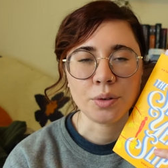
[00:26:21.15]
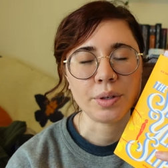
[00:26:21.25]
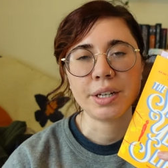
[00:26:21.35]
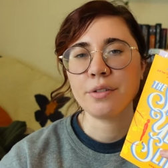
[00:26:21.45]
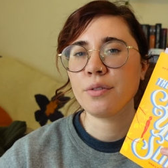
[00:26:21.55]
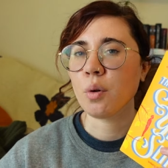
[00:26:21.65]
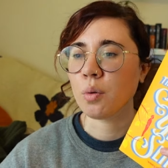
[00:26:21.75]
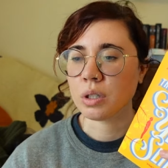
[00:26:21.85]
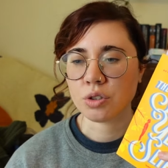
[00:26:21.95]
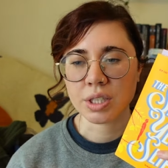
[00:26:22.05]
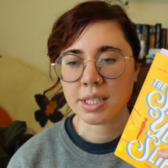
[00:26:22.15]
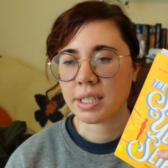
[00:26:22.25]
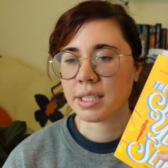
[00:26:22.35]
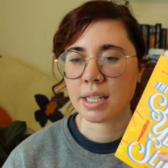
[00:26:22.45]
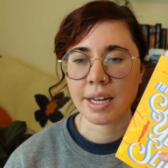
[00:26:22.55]
grief or just
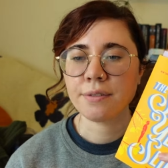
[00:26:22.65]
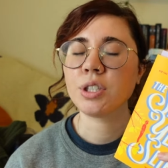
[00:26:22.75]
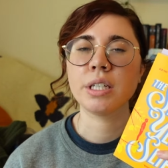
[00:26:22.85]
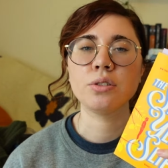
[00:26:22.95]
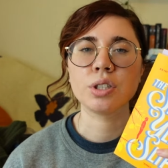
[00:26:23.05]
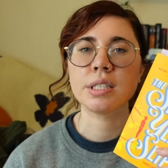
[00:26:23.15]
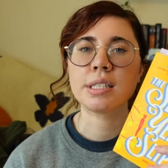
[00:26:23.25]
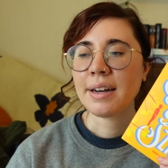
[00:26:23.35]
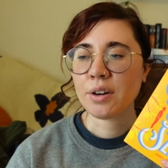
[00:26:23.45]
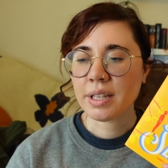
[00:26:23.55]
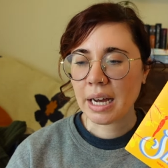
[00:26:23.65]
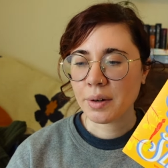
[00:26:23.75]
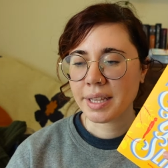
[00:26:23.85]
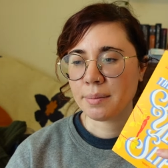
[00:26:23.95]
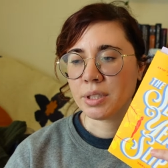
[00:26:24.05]
these life changes that are
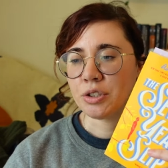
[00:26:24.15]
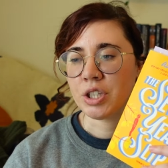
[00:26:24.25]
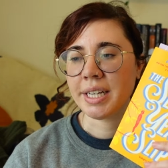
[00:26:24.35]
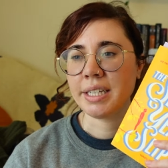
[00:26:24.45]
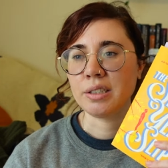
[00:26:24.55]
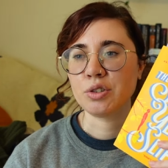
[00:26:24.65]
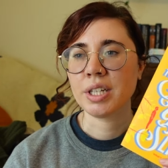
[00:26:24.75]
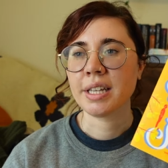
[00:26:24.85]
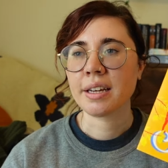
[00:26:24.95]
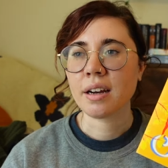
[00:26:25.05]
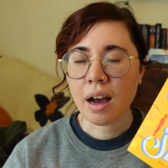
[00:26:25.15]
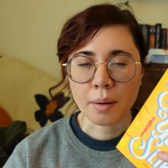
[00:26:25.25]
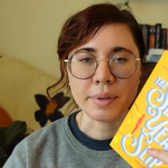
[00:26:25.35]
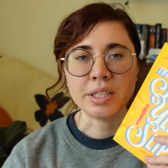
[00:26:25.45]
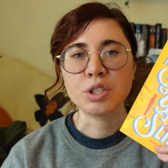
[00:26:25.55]
allowing them to change and like
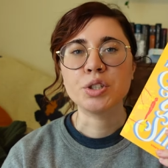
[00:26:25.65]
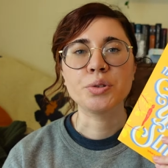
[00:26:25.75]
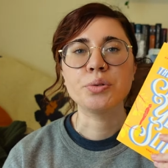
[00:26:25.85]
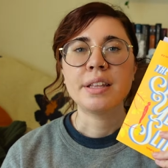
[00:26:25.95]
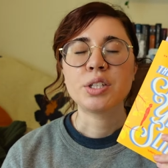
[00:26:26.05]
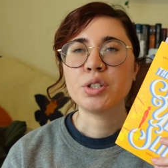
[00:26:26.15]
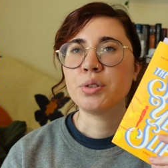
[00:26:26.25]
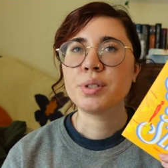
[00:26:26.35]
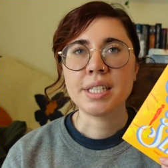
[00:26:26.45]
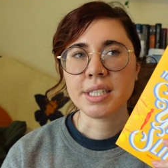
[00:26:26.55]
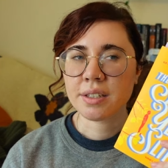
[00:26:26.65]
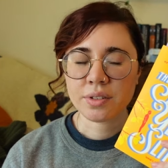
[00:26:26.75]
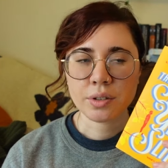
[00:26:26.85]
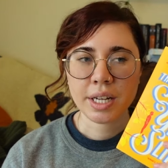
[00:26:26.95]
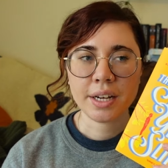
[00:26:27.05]
come into this new season of
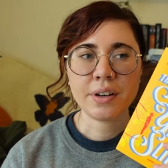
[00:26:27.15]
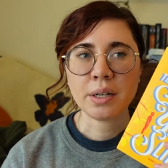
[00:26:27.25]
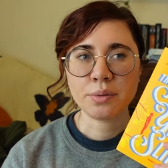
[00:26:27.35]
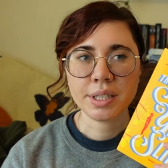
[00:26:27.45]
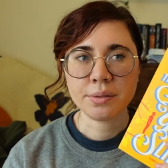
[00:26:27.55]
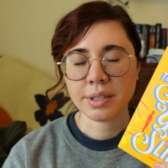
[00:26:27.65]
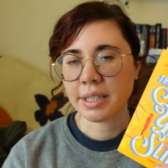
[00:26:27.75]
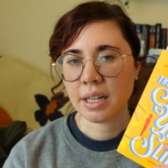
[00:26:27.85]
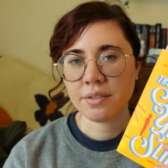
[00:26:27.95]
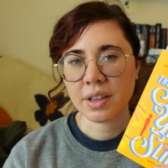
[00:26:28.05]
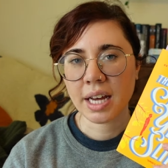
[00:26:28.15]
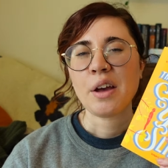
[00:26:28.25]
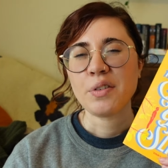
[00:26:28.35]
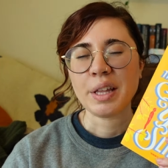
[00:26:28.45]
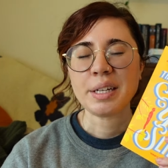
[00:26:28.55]
their life. I really, really love that.
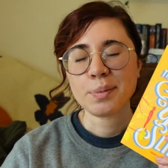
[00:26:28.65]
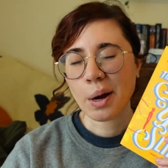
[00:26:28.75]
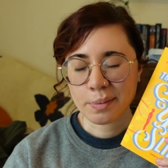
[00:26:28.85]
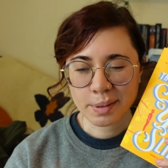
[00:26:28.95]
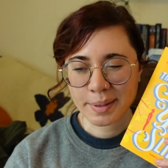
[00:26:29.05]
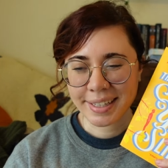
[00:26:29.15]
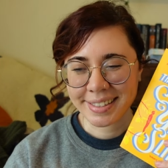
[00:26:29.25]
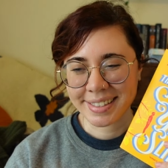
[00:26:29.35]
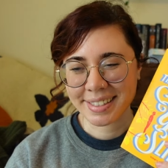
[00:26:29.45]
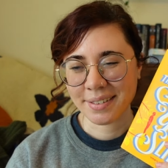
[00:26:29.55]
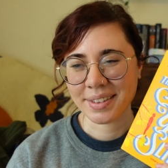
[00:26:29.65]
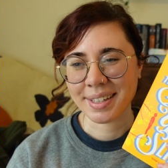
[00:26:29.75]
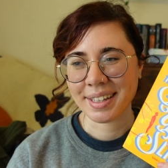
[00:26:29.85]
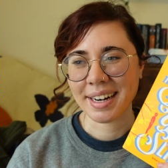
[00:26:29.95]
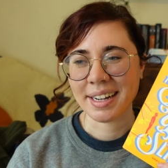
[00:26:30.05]
I feel like it's probably because it's
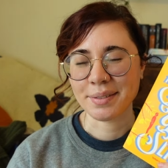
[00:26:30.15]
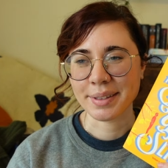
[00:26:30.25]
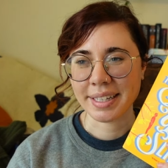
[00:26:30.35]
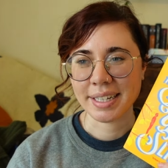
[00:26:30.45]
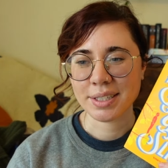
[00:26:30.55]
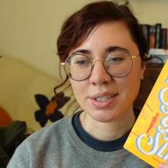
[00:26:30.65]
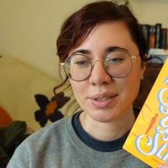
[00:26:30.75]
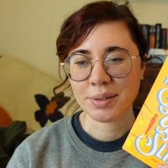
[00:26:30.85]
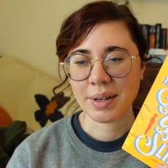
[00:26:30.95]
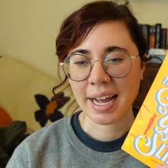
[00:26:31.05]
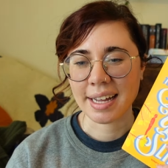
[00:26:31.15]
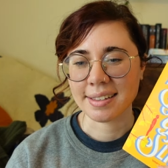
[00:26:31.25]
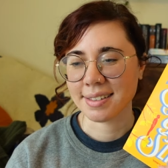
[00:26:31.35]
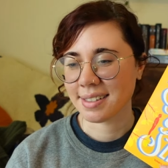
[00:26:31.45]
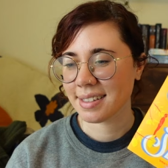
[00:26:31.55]
something that I relate to,
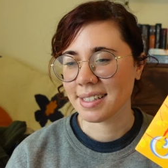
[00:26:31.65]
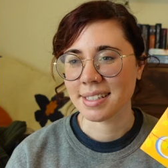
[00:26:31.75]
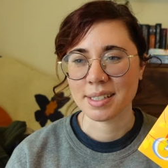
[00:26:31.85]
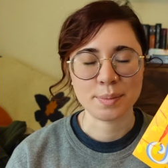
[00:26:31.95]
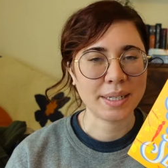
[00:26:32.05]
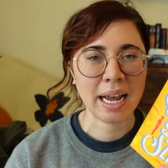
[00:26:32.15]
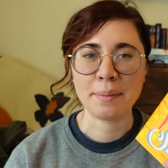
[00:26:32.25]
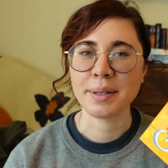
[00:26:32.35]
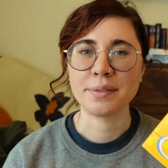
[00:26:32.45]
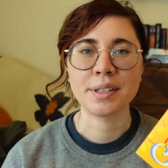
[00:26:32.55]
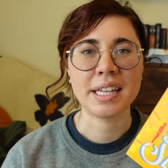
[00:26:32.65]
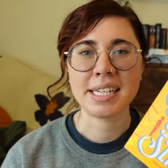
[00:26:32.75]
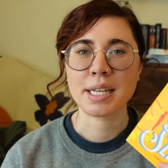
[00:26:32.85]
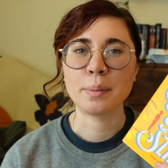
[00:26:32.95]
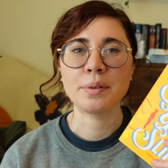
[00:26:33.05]
as this has been happening for the
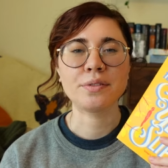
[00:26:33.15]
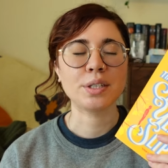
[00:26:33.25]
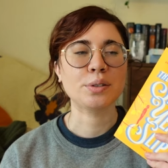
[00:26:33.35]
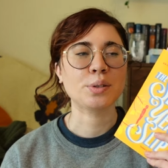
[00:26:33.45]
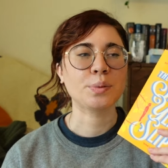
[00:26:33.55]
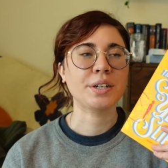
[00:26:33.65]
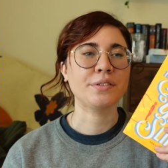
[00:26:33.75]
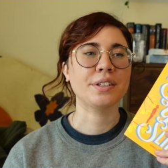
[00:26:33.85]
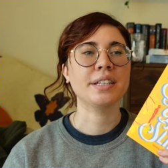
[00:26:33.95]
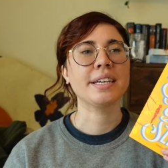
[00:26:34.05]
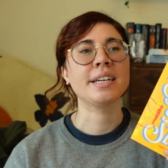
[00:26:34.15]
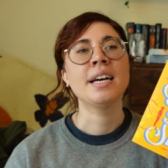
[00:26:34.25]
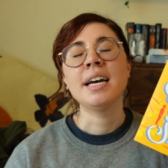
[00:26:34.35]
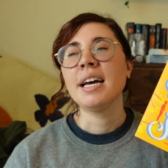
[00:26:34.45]
last couple of years, where I feel like